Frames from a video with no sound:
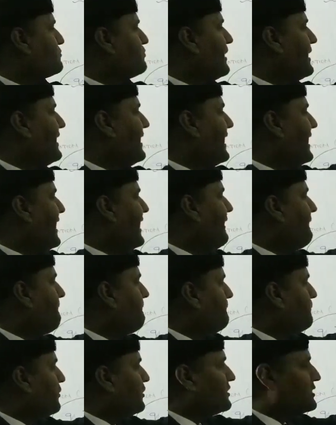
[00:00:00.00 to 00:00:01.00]
why I
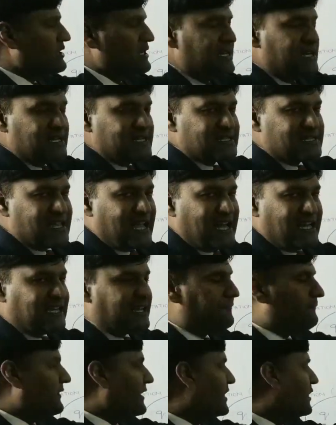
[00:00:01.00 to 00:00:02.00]
have put sign
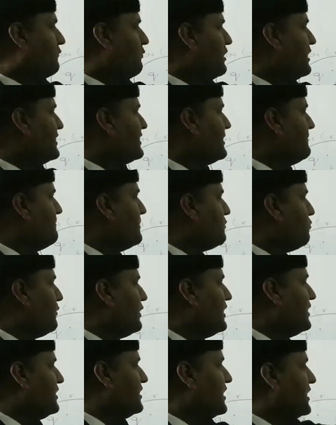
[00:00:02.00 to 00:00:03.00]
of equality
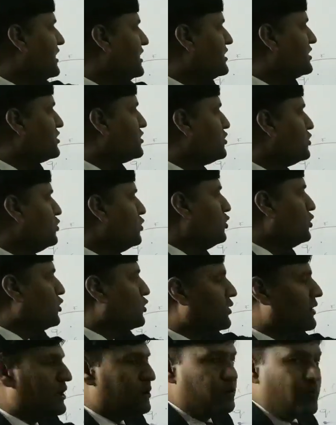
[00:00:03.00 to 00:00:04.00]
between these two
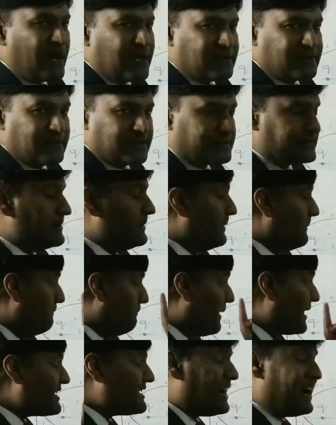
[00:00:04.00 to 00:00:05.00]
unit vectors.
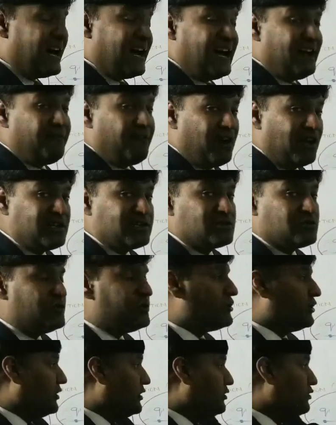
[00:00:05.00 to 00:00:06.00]
But I have also
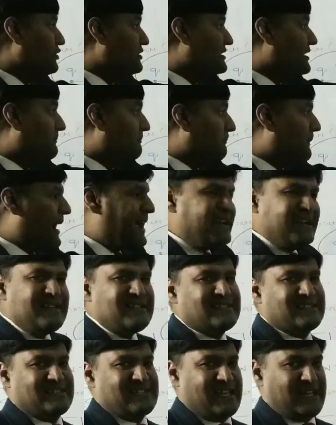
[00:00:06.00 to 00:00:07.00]
introduced the
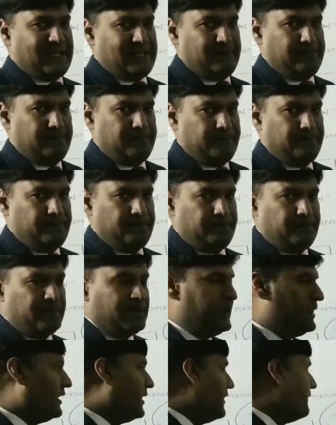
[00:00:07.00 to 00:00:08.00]
minus sign.
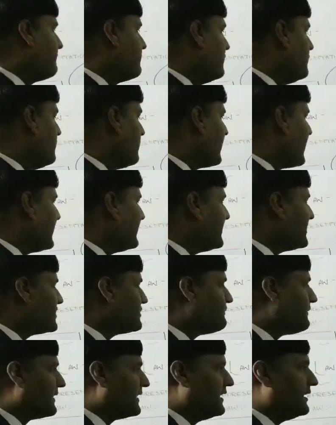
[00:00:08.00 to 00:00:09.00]
If you look at this
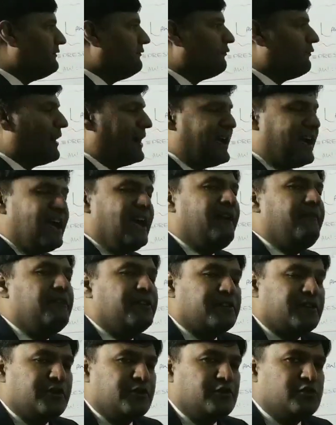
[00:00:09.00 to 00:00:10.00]
figure, why I have
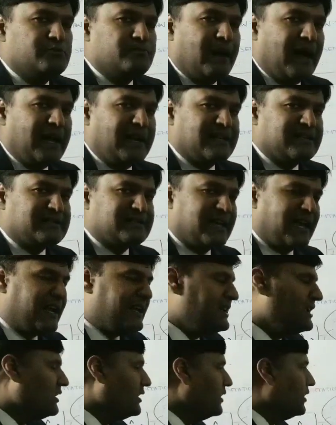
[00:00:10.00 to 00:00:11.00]
introduced minus
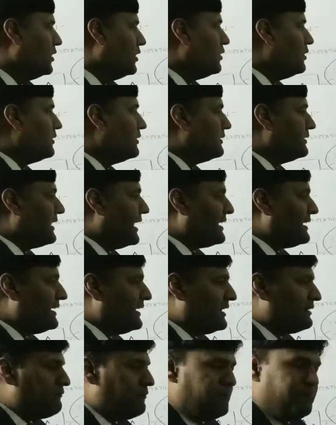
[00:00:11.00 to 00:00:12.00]
sign, then
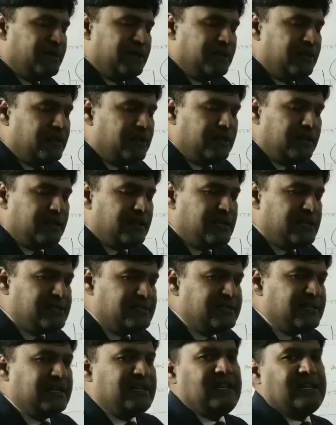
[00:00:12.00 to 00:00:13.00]
it will be
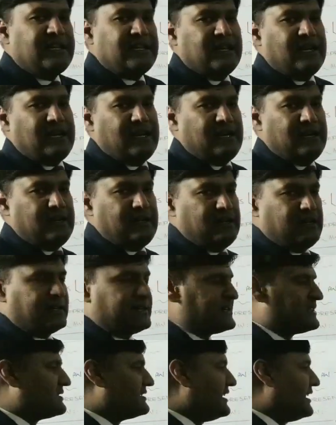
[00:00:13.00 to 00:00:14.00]
easily
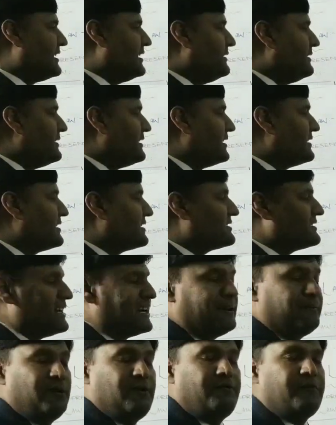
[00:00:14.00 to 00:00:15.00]

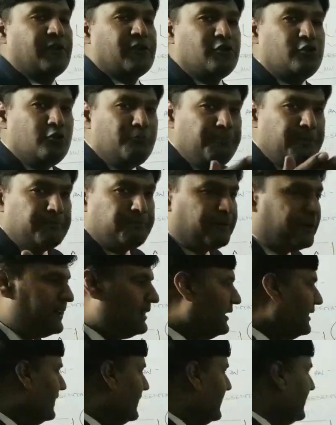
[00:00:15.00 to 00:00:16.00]
understandable for you
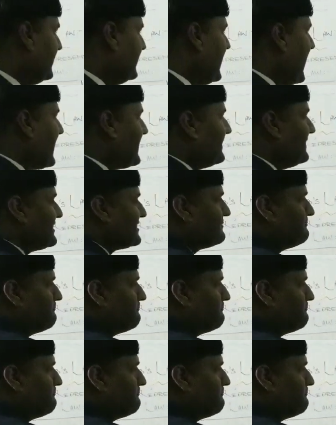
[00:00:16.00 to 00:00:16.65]
people that this